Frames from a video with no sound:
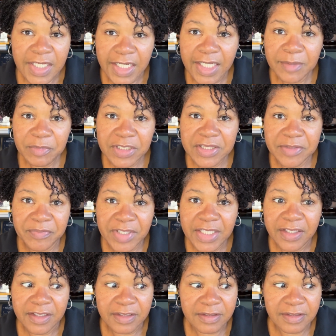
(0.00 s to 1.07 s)
I put them
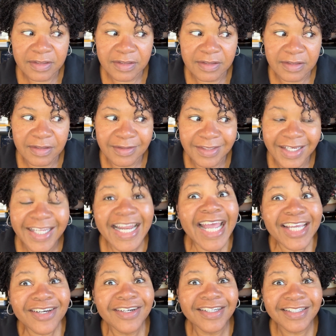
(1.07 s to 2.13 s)
in and I
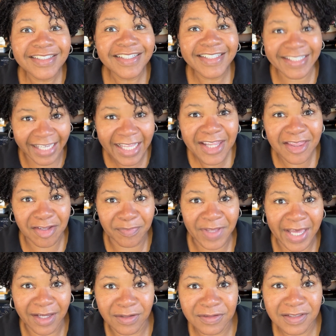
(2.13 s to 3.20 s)
couldn't get them
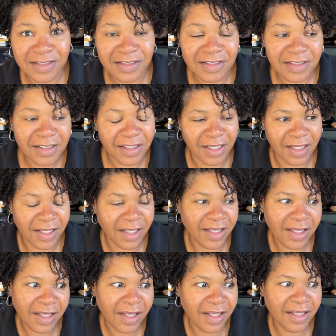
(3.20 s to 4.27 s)

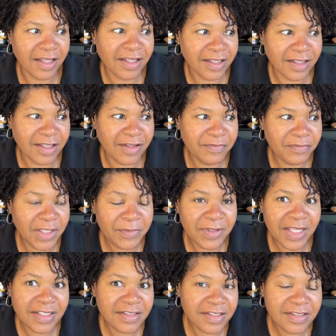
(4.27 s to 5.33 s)
out. Maybe
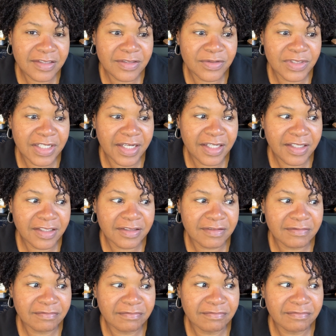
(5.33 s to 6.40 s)
I did it too tight
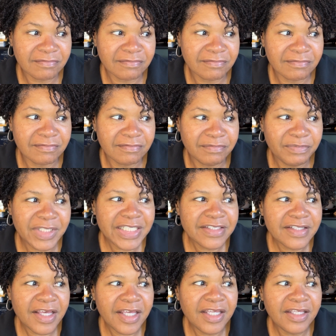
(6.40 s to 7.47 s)
because
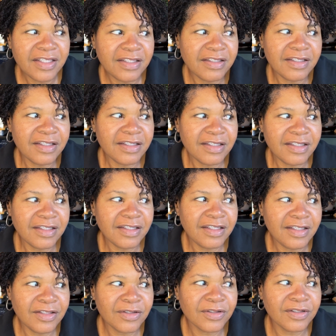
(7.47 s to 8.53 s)

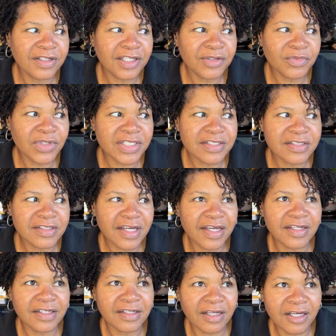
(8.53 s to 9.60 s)
either it wasn't tight
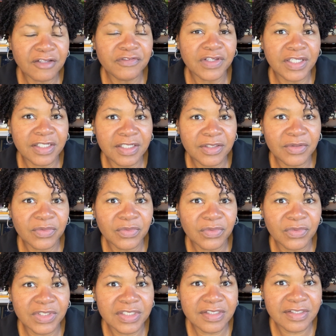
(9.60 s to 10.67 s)
enough and it
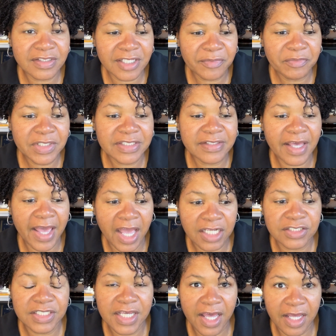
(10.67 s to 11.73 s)
would slip, because I
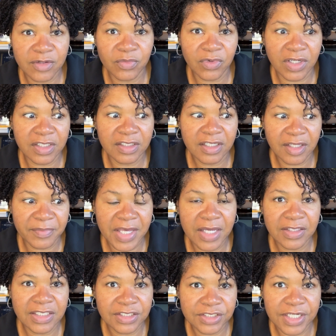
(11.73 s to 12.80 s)
actually had one come out
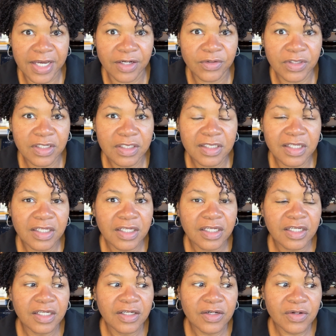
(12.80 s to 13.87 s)
in the shower,
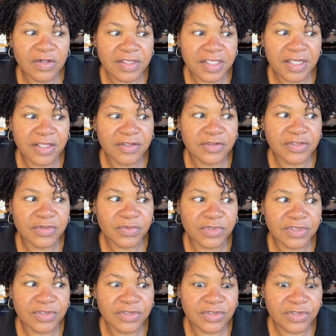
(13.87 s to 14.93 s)
or the others
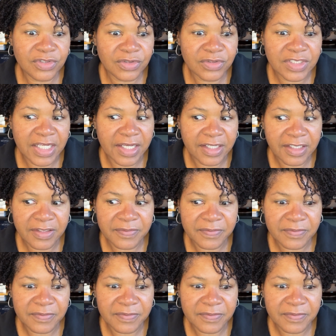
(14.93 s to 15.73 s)
were too tight.